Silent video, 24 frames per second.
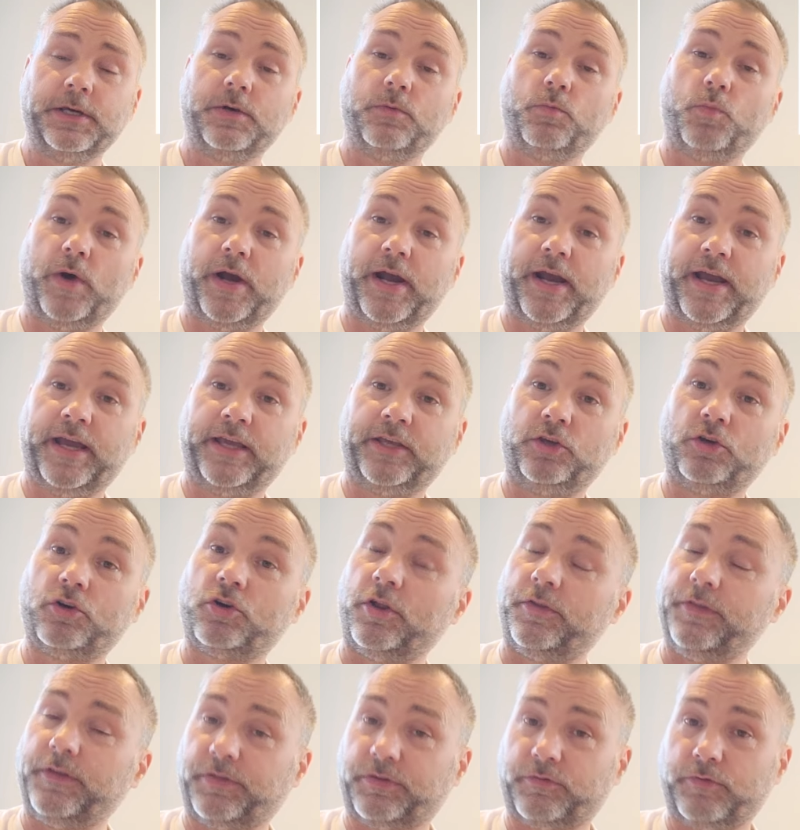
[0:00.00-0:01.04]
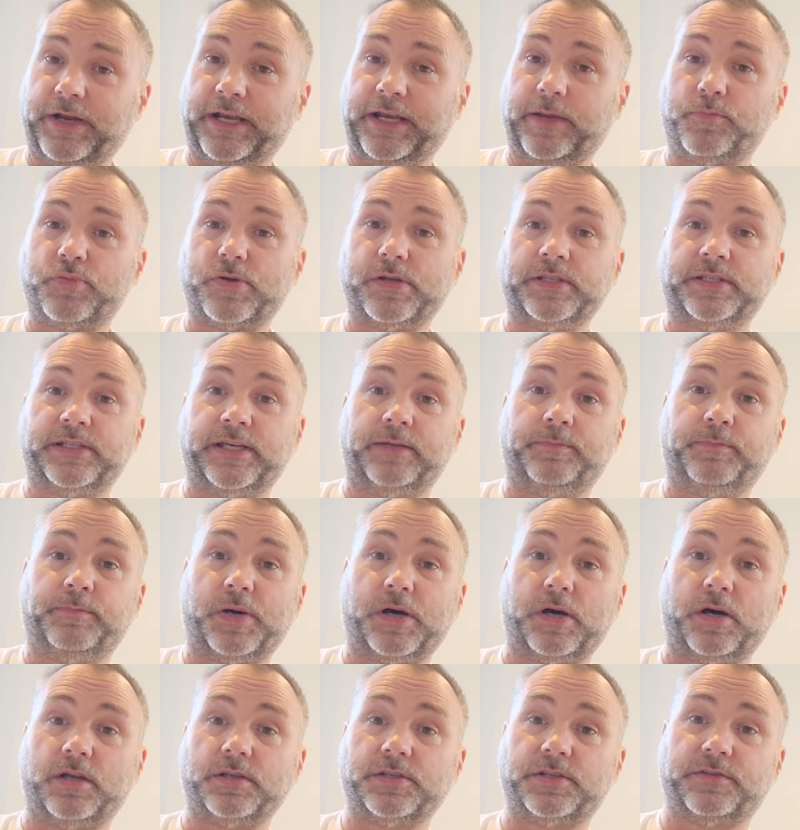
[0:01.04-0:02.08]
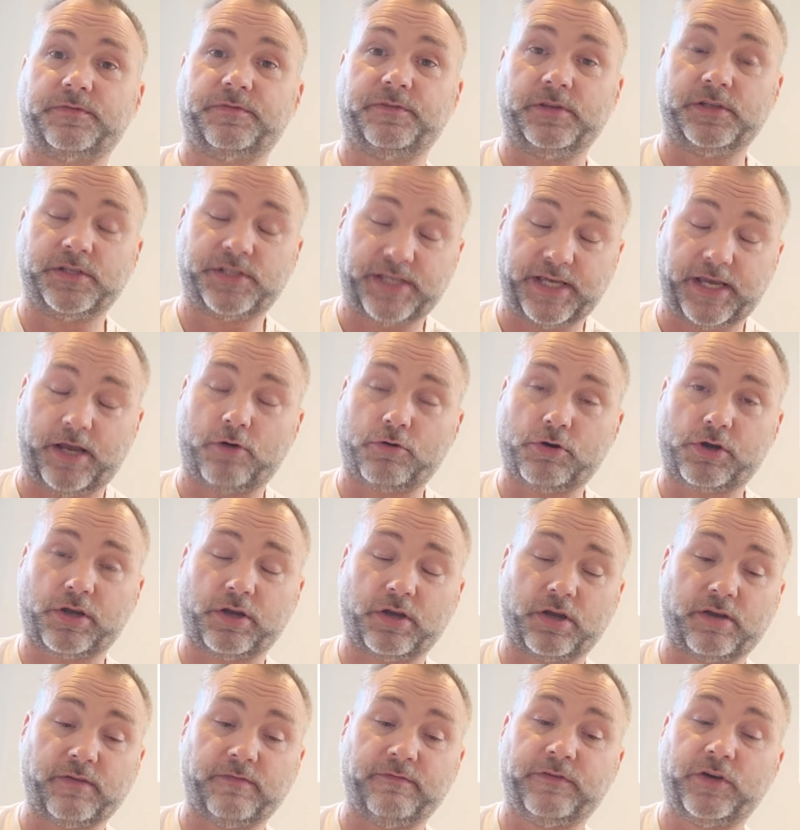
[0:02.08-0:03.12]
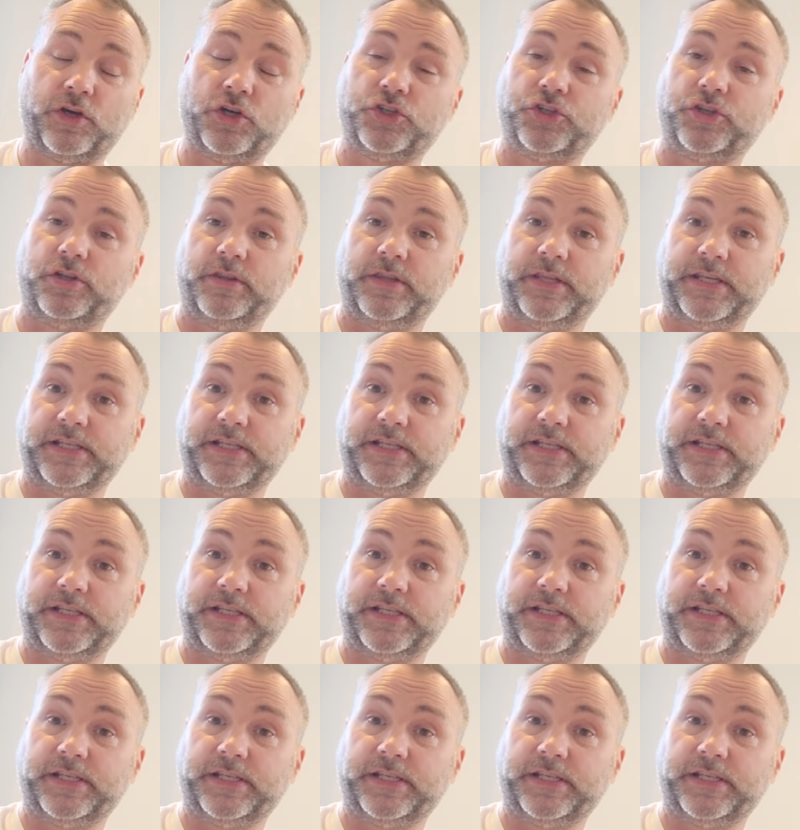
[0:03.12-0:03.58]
where you got the 3D printed parts for the Sea Hurricane conversion.